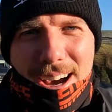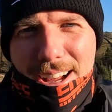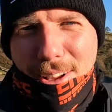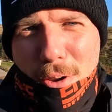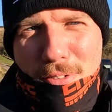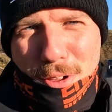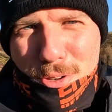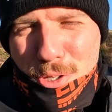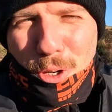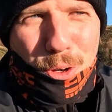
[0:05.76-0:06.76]
I don't know if
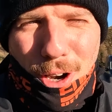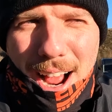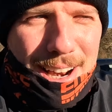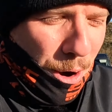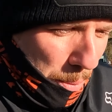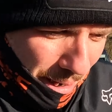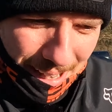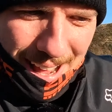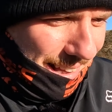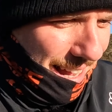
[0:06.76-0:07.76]
this is a good idea or a bad
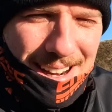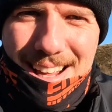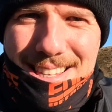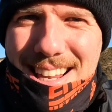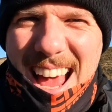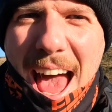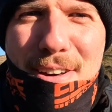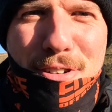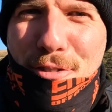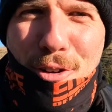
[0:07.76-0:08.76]
idea today.
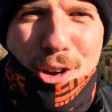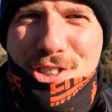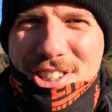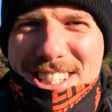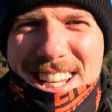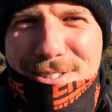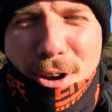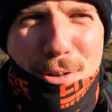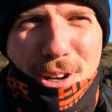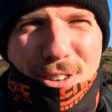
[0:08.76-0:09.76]
Heavy frost,
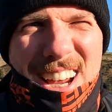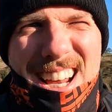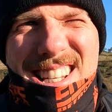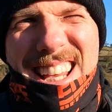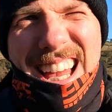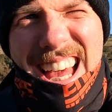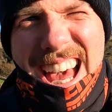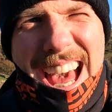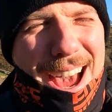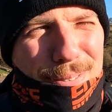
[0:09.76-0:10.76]
zero degrees.
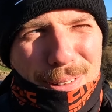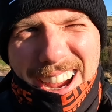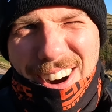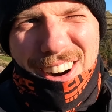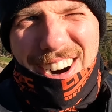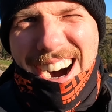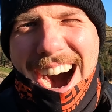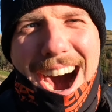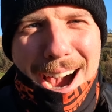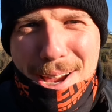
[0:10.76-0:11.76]
Uh, we are
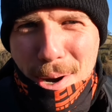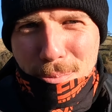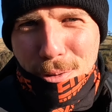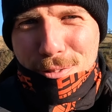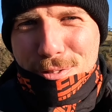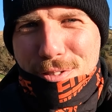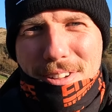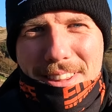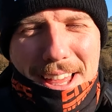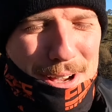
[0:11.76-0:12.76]
high above
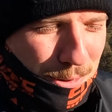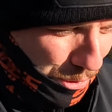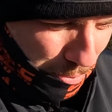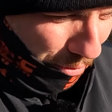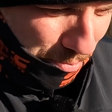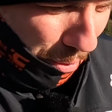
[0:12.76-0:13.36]
the hills above